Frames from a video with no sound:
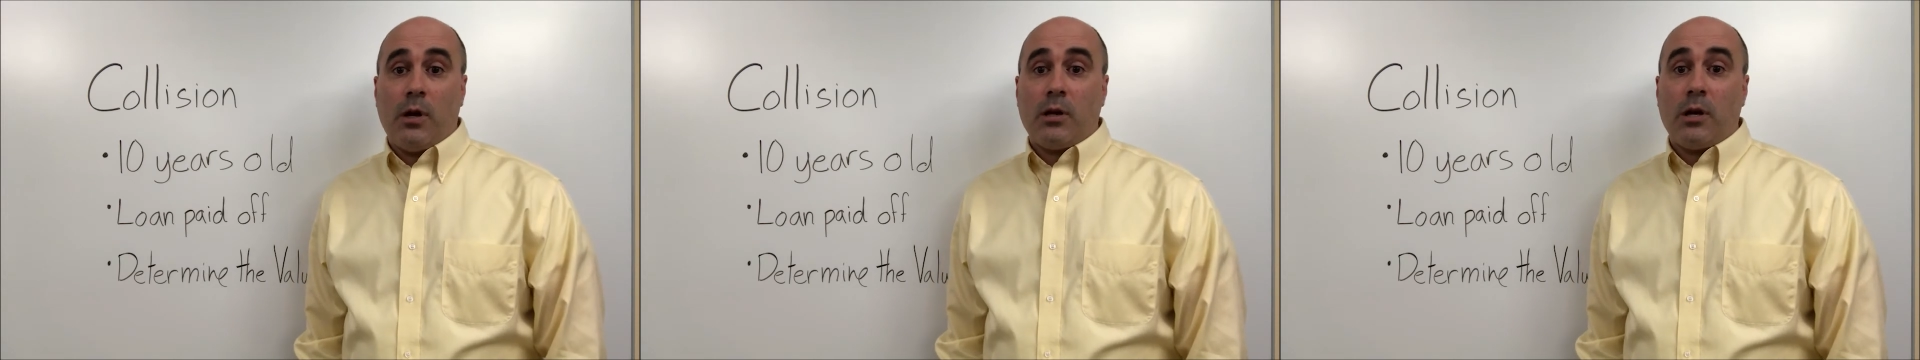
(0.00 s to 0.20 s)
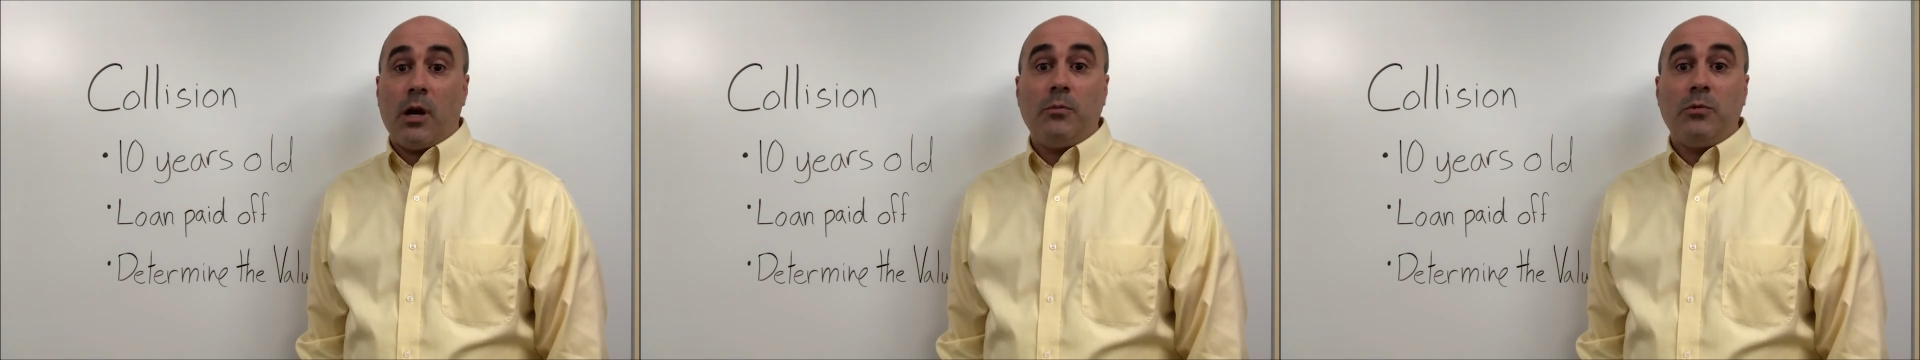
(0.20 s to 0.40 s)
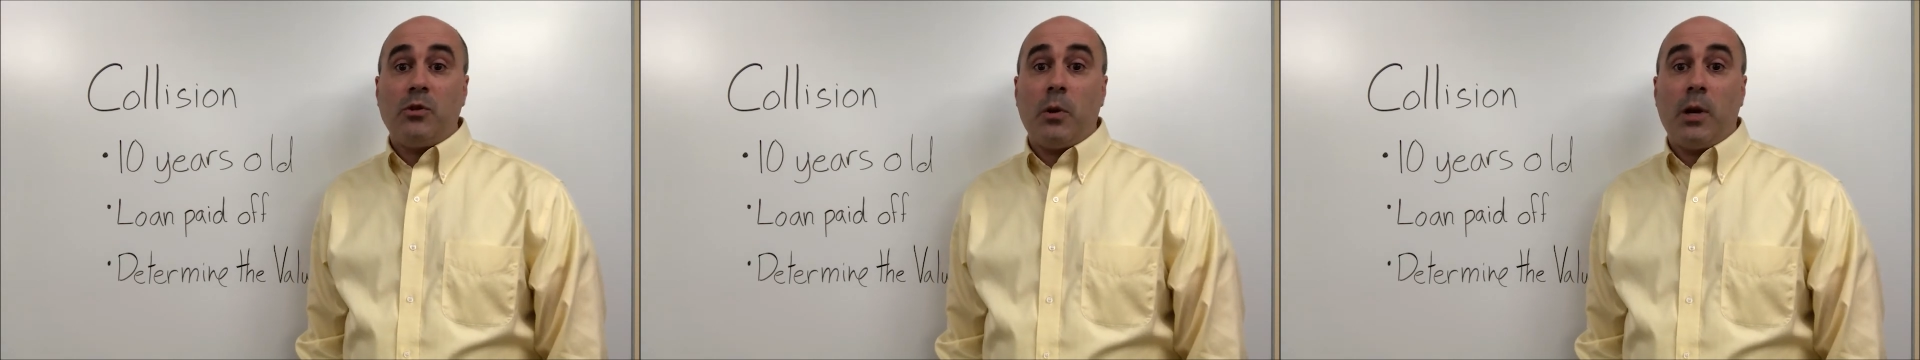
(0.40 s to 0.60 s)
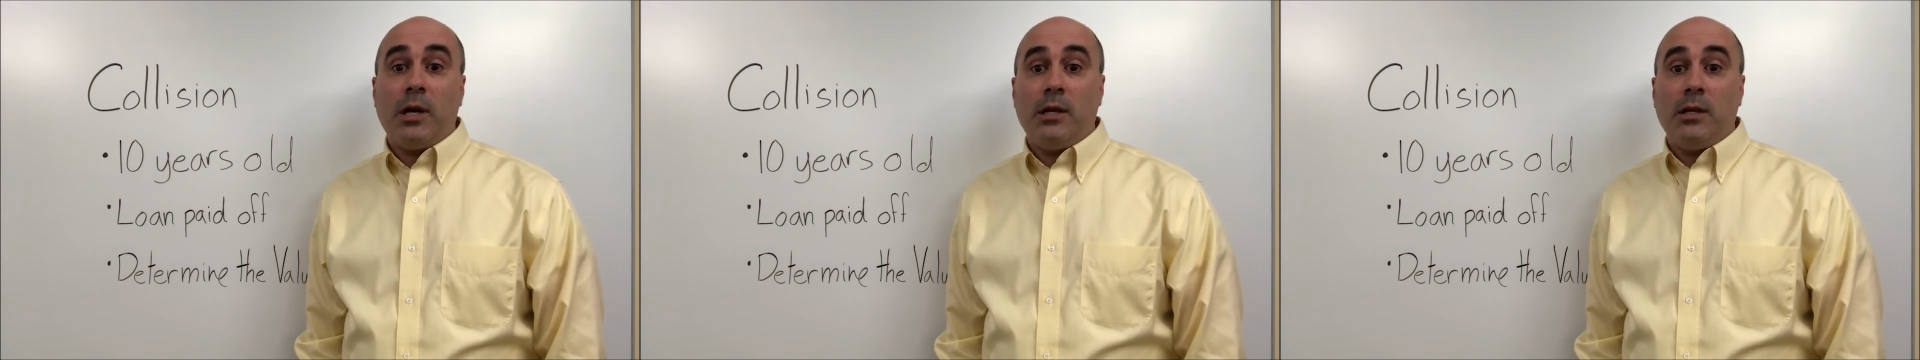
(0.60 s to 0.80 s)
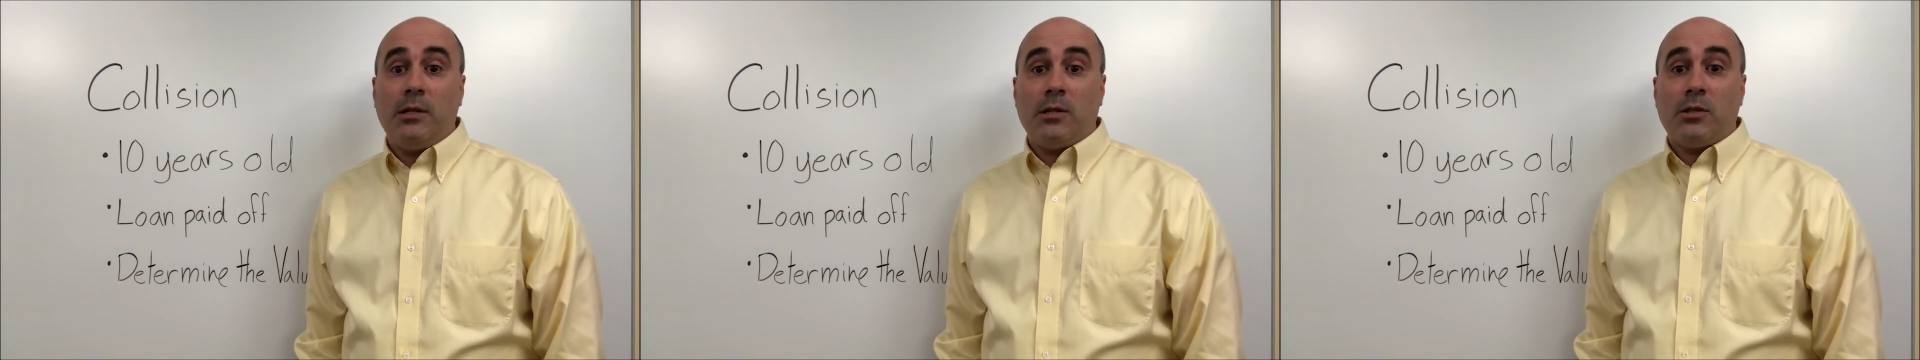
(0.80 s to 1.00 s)
come to
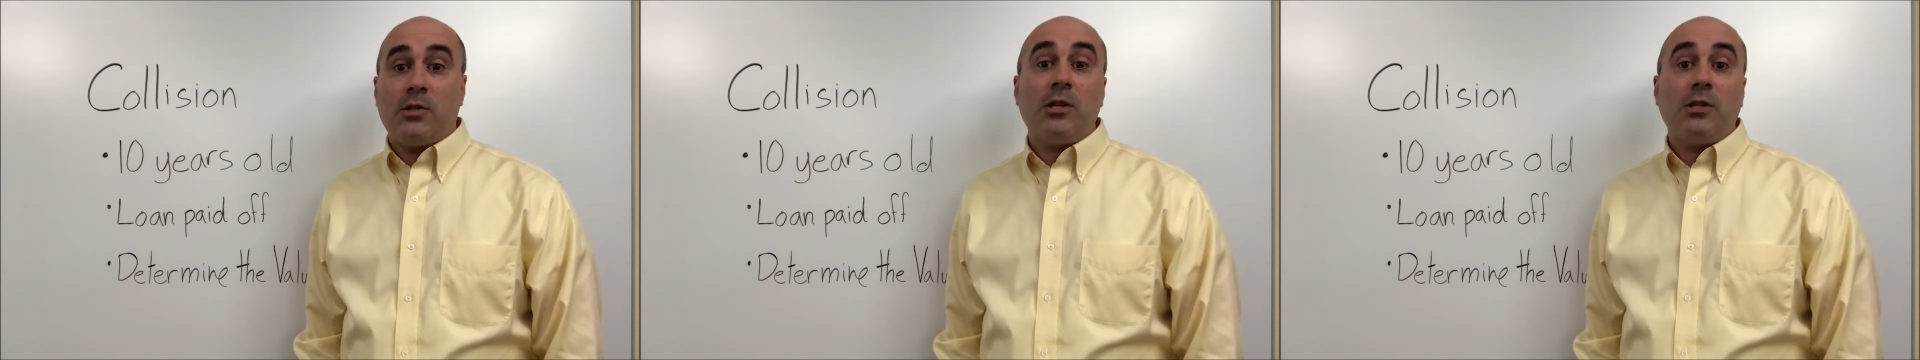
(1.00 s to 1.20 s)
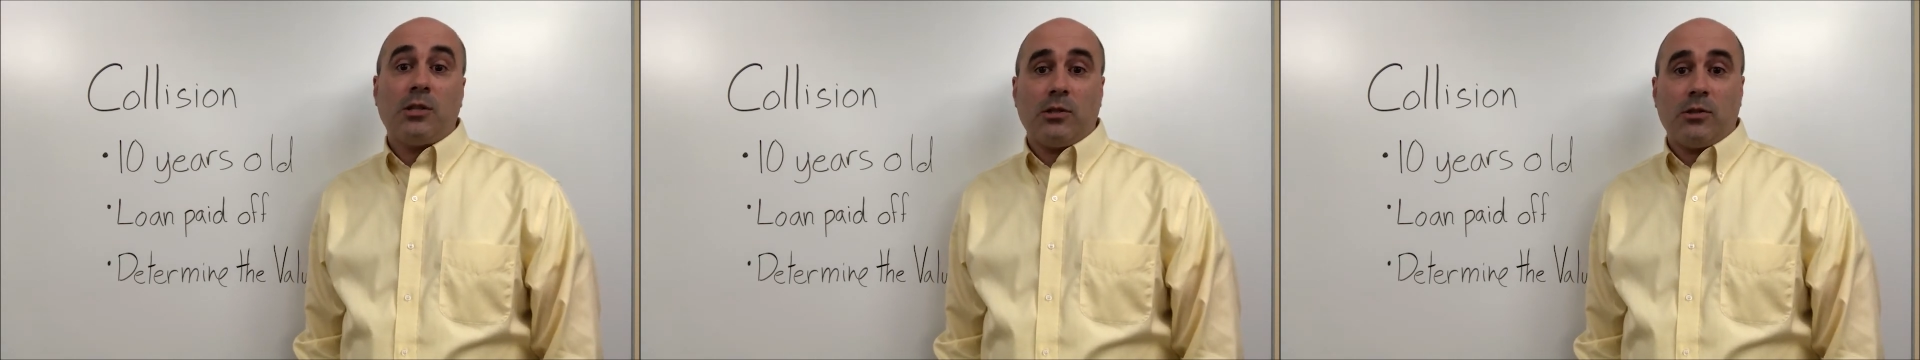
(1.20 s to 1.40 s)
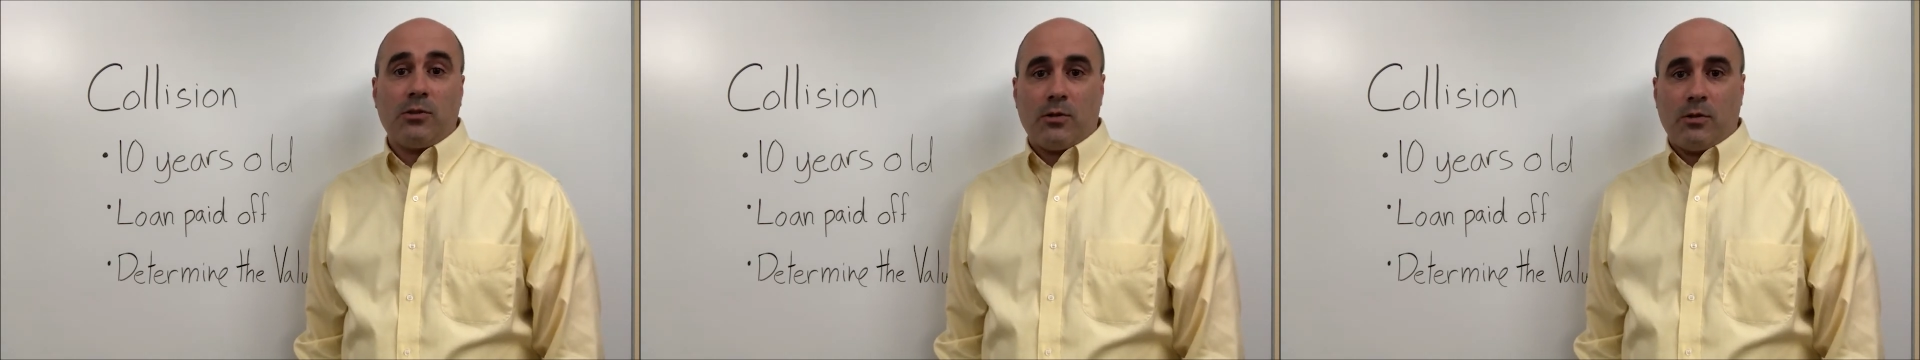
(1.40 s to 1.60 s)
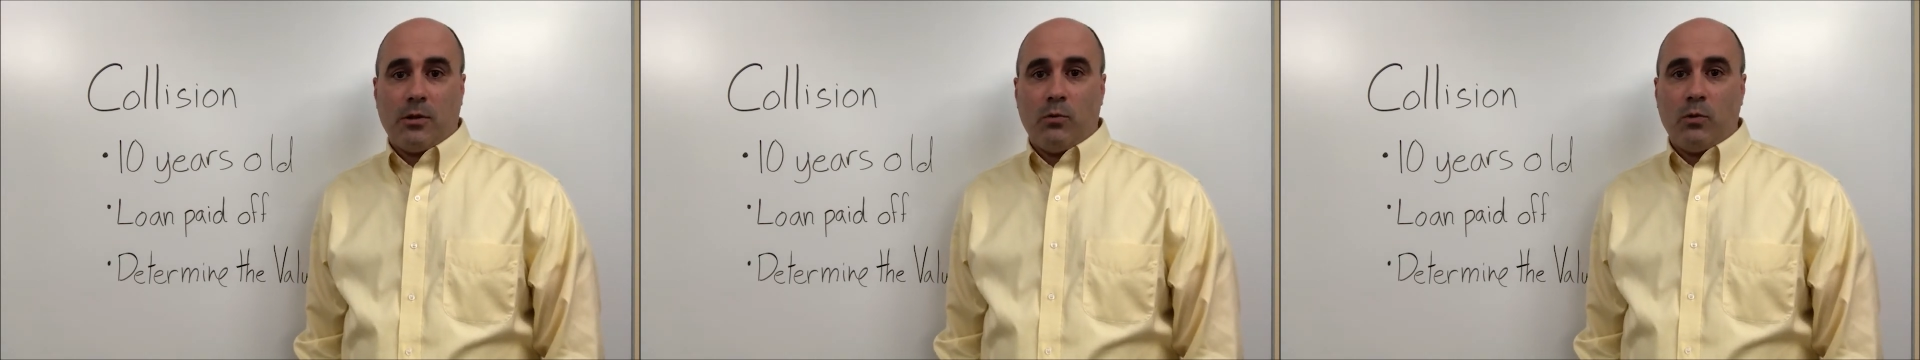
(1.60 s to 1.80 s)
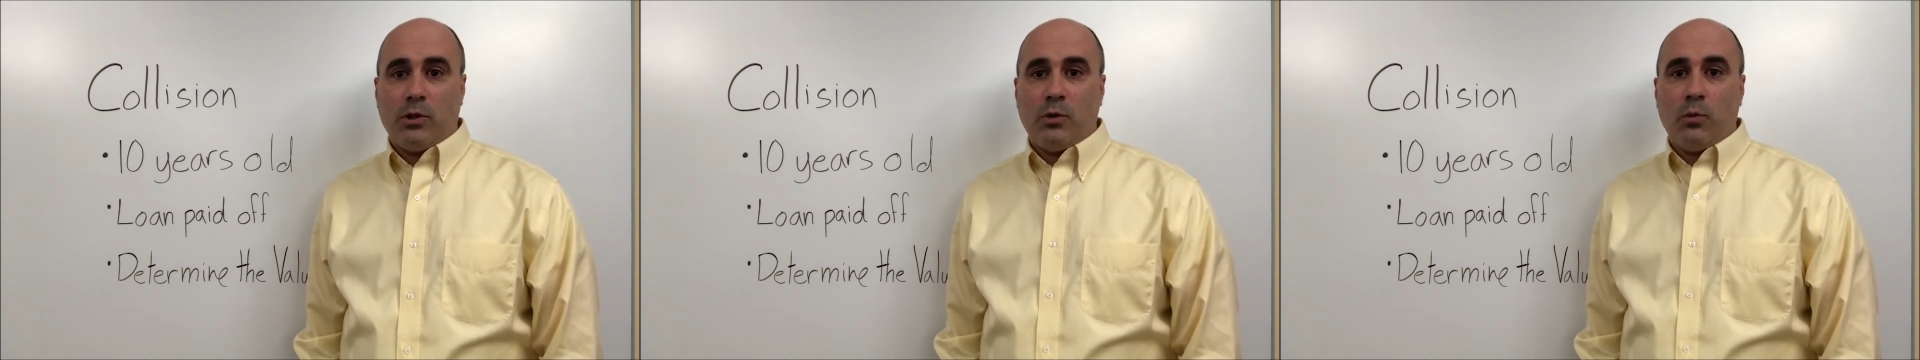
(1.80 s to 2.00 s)
any decisions,
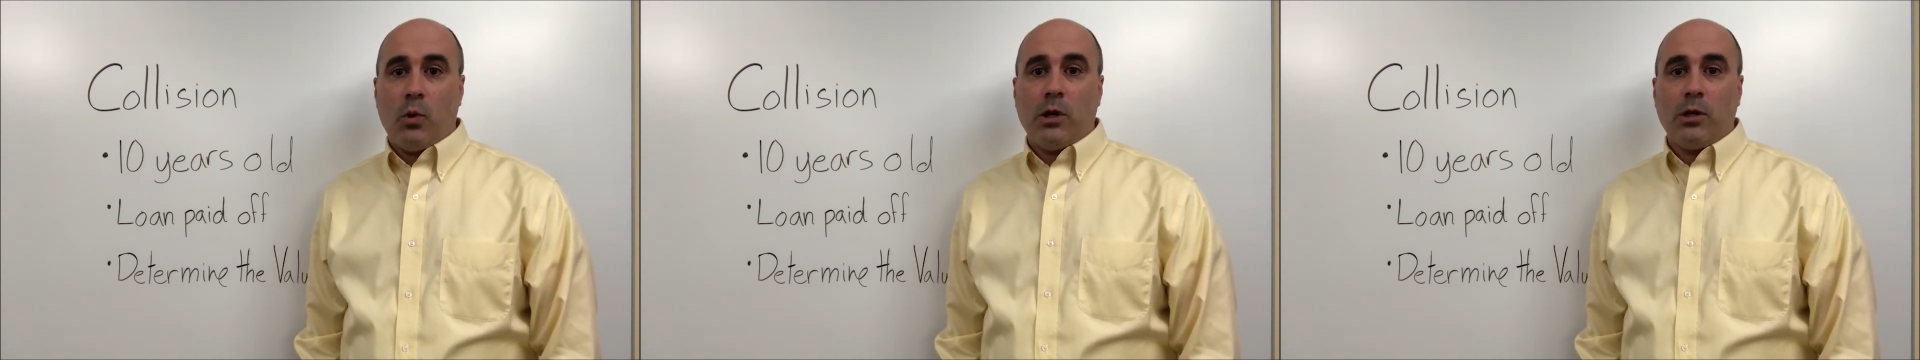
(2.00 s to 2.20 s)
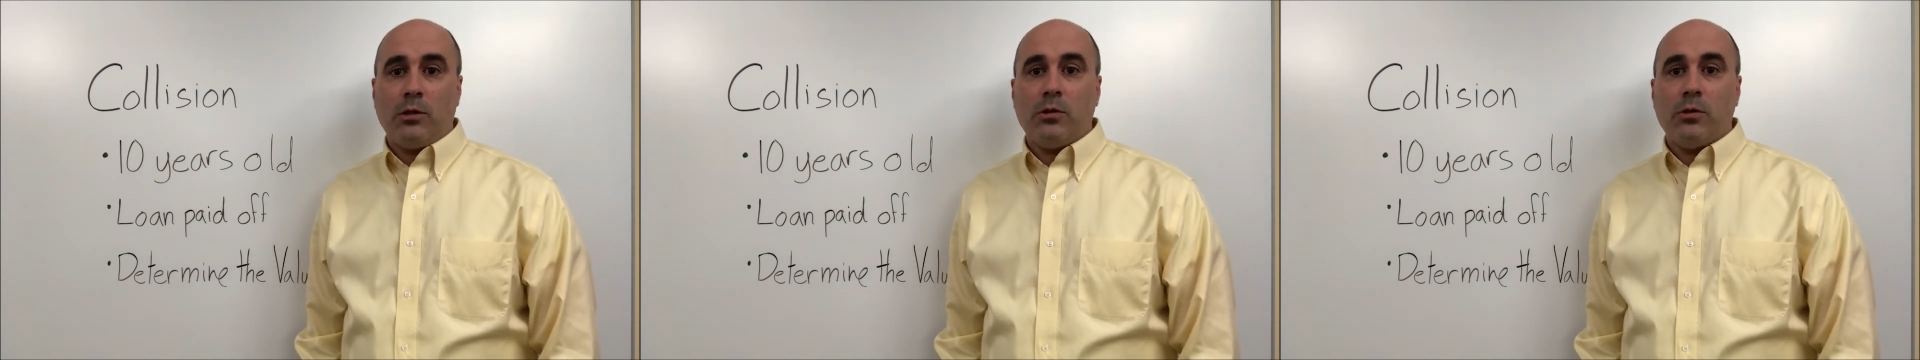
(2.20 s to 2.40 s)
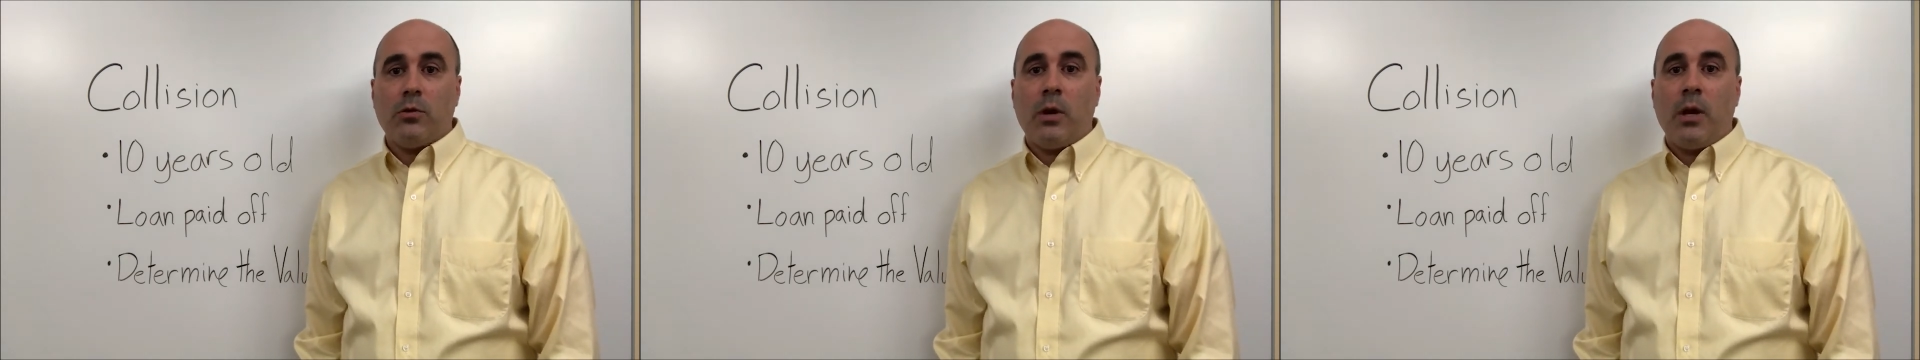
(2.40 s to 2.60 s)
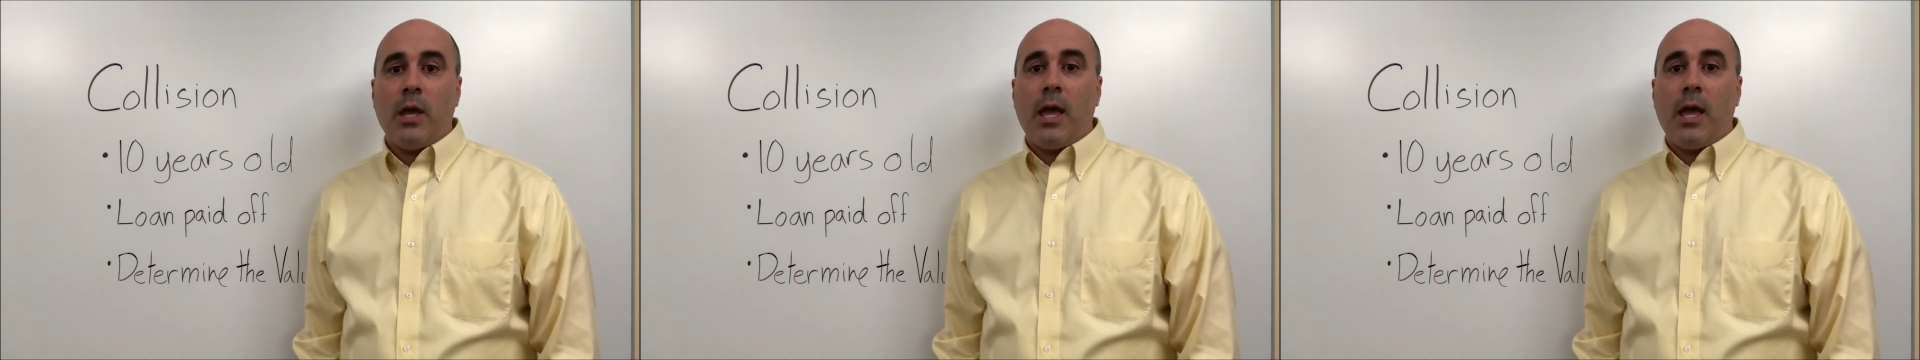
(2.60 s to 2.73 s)
what you want to do.